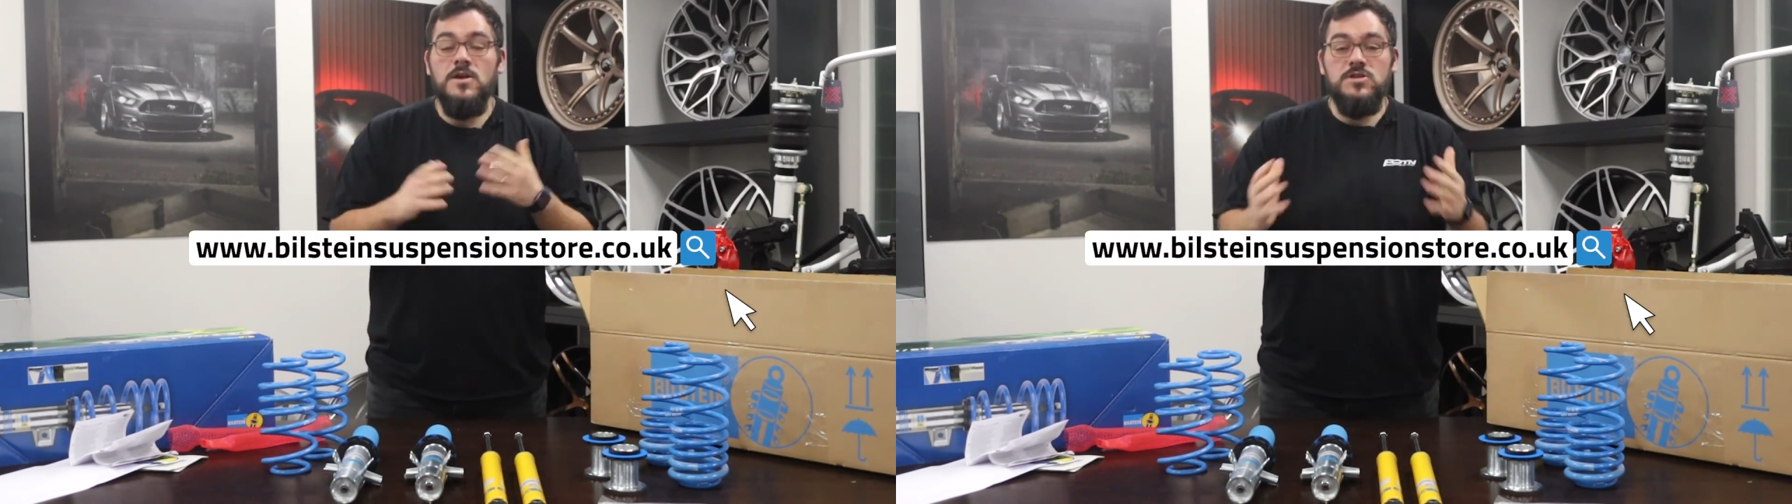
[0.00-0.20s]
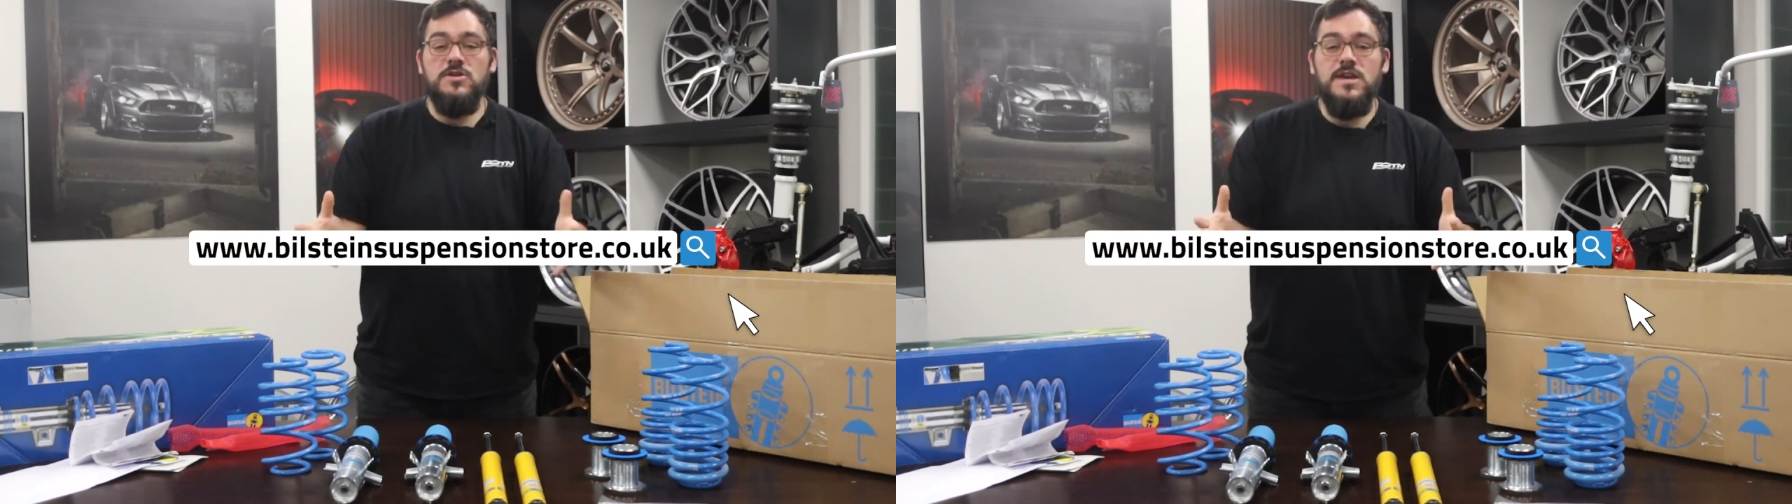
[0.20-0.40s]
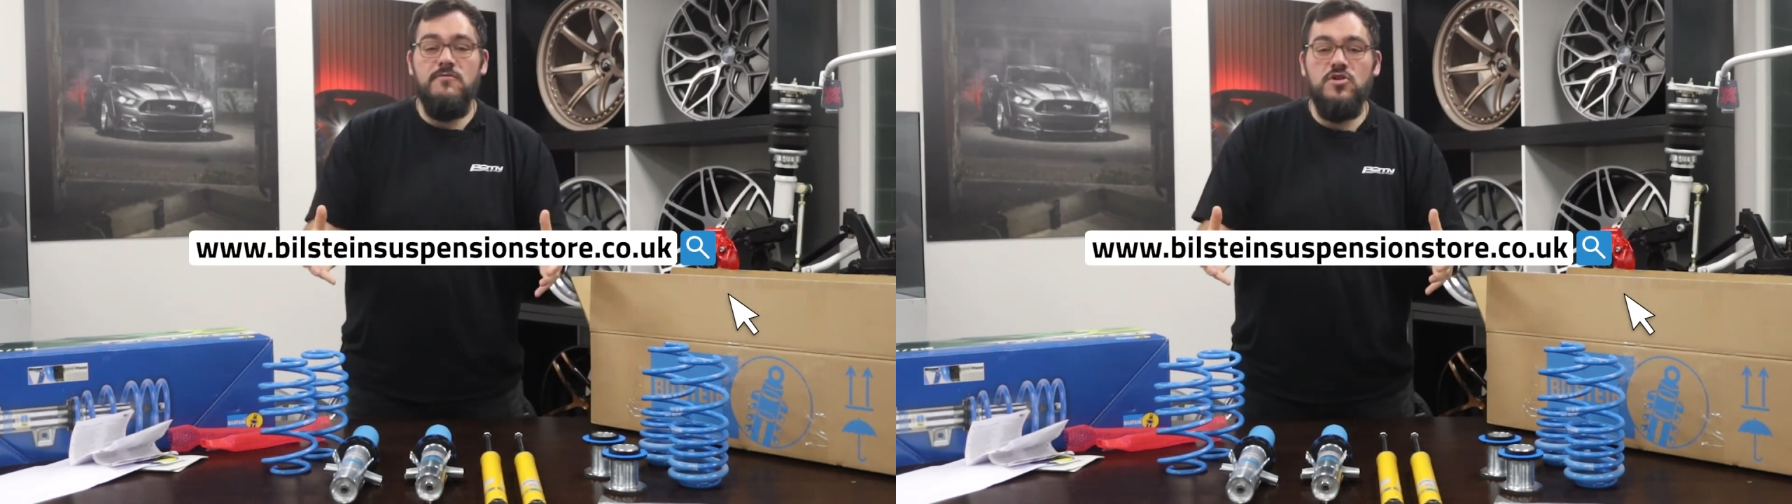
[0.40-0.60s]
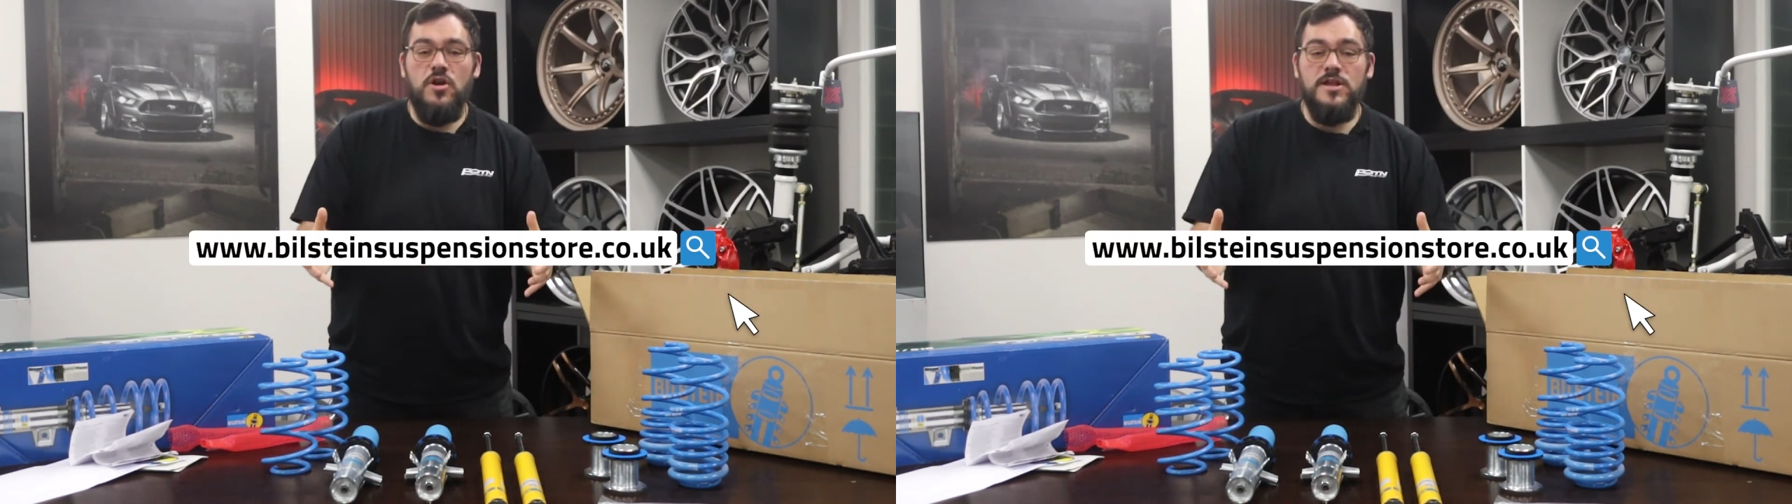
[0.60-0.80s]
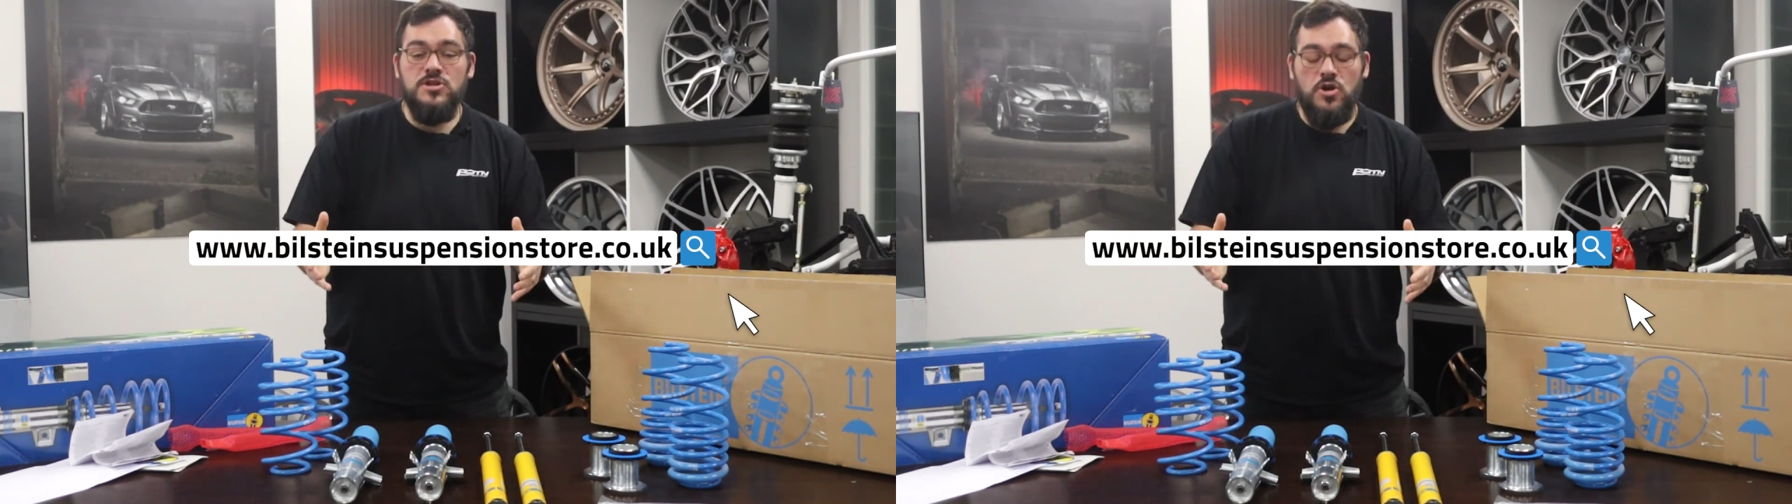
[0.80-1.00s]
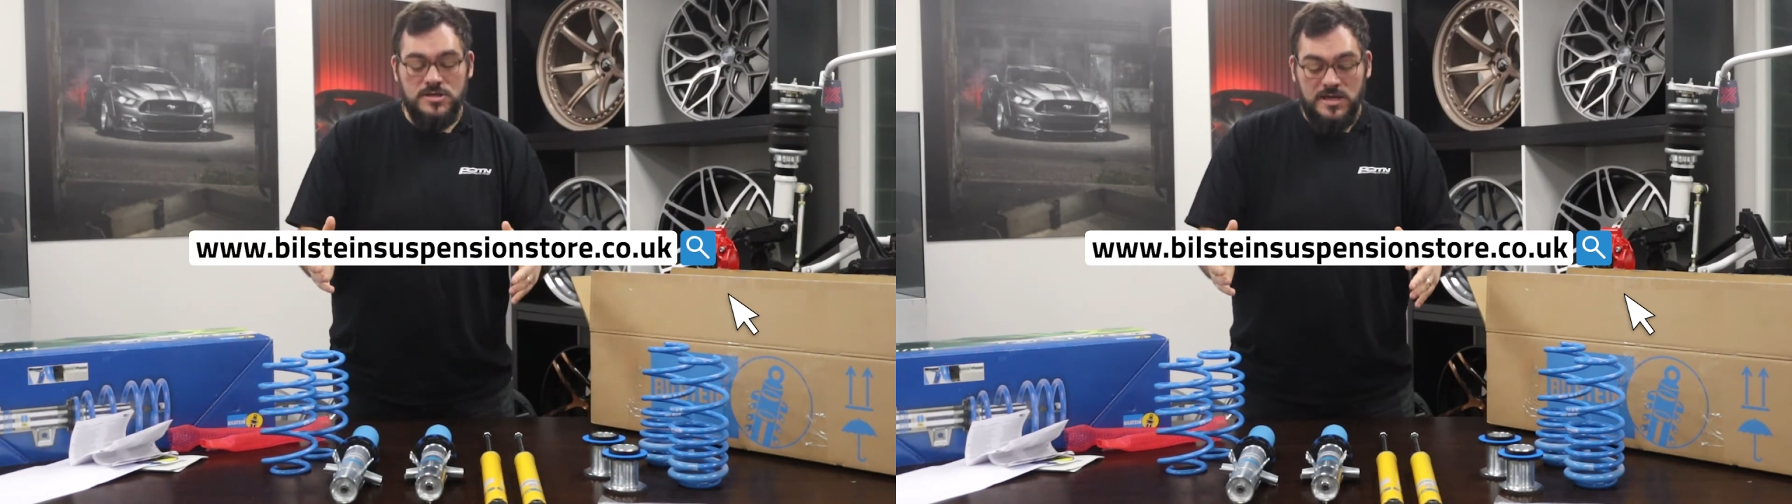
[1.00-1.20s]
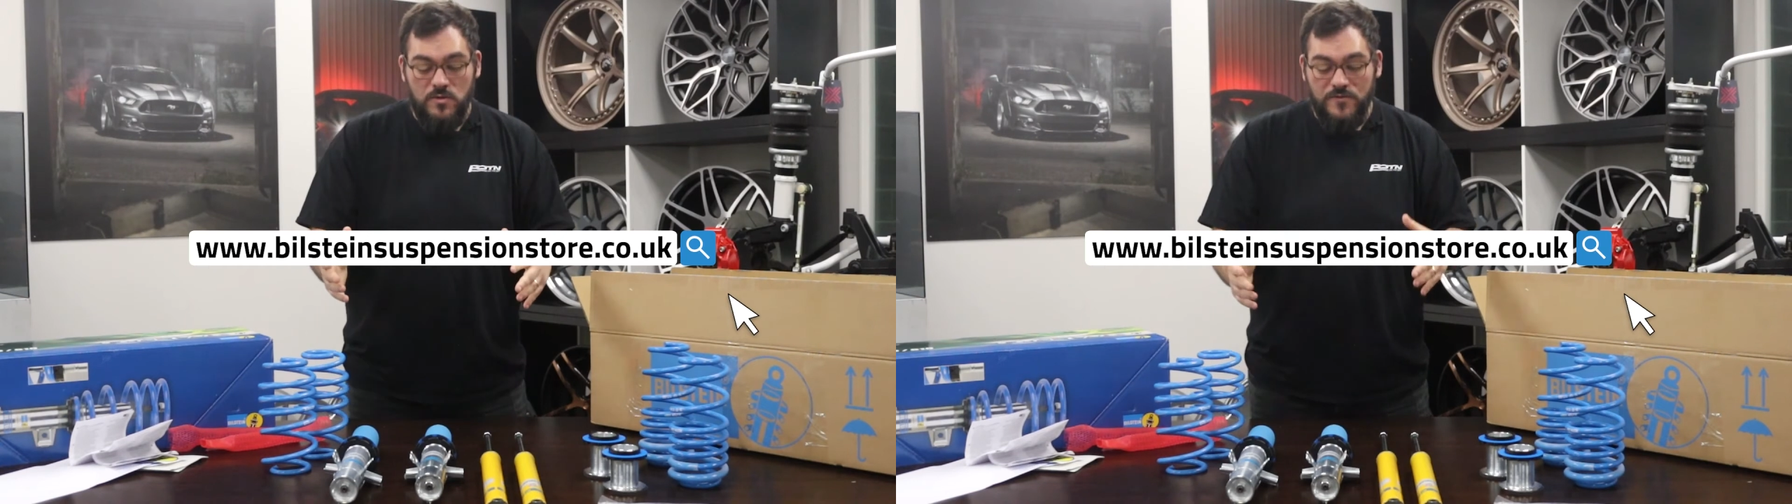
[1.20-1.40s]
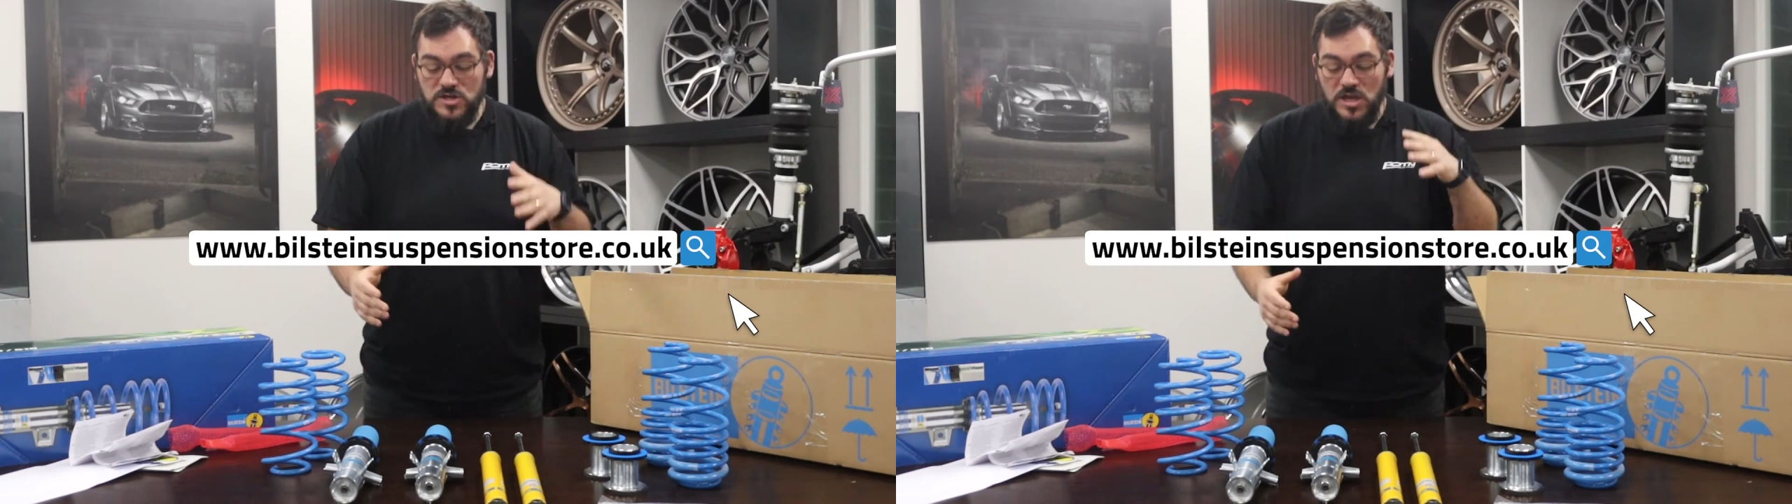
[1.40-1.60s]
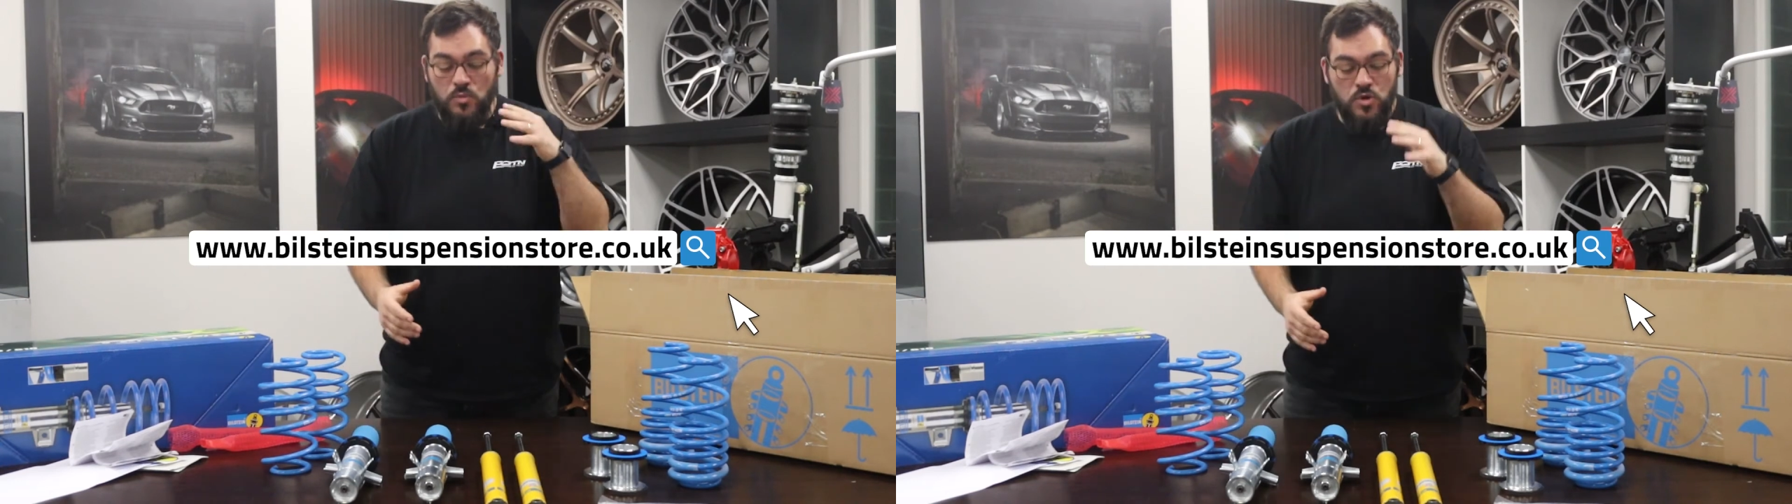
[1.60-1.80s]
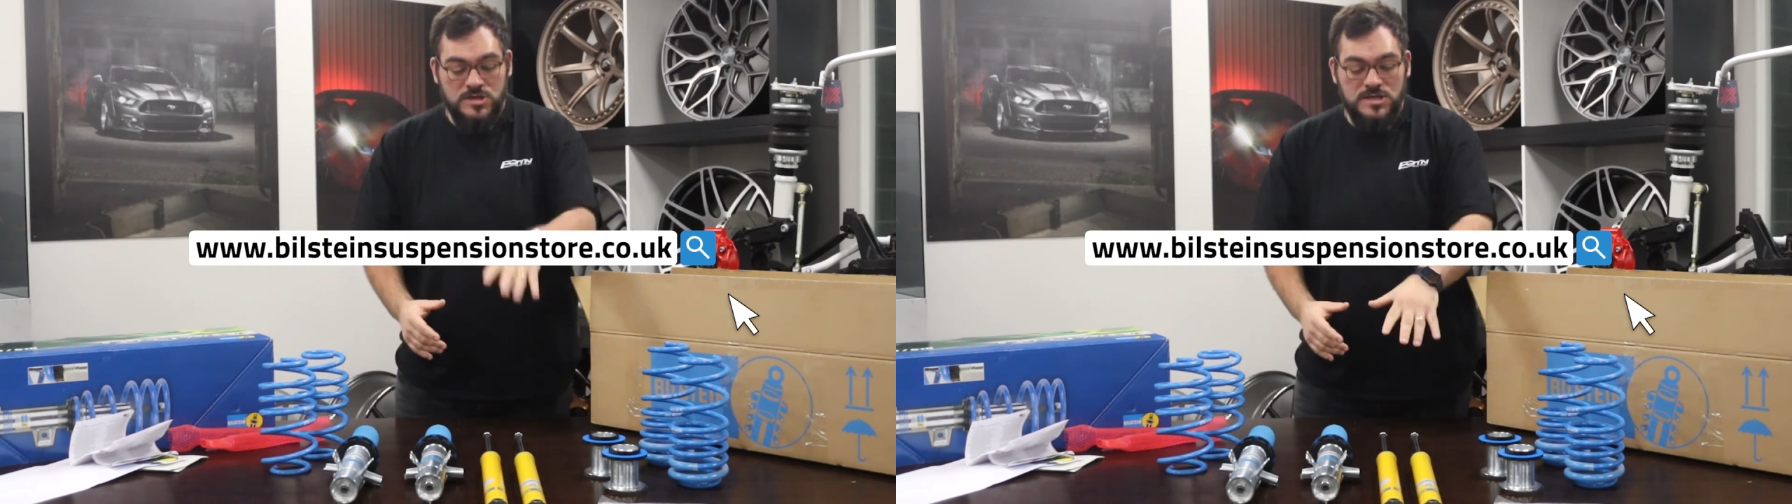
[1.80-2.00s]
So Kieran got in contact with us
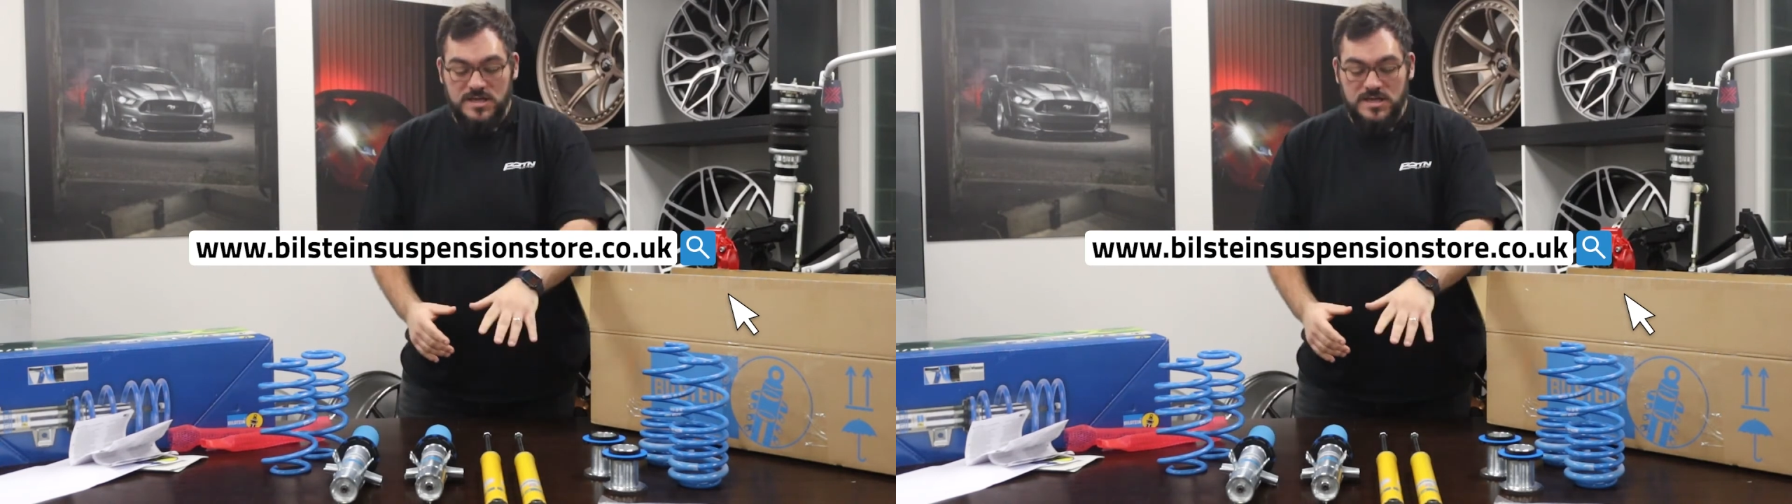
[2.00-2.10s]
and wanted